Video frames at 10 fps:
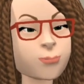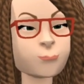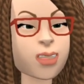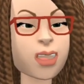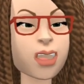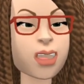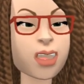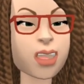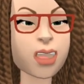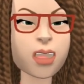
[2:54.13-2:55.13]
money in a
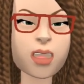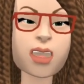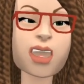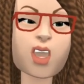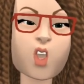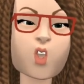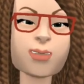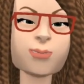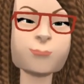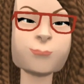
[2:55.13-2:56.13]
checking account,
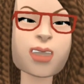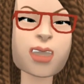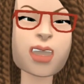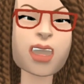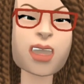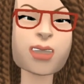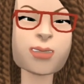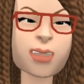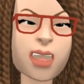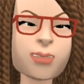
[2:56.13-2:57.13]
money in
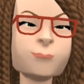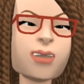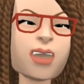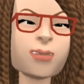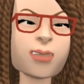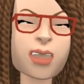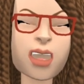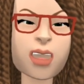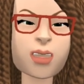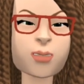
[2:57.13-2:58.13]
transit, money being
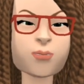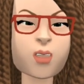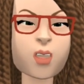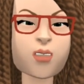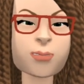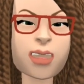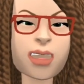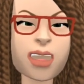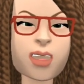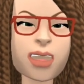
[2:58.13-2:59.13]
transferred from
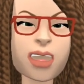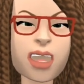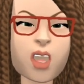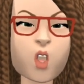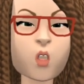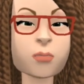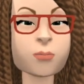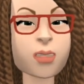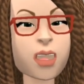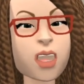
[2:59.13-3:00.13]
another account,
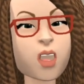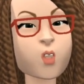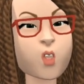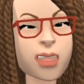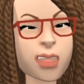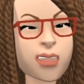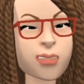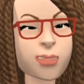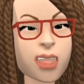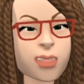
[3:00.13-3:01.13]
accounts
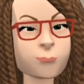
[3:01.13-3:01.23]
receivable,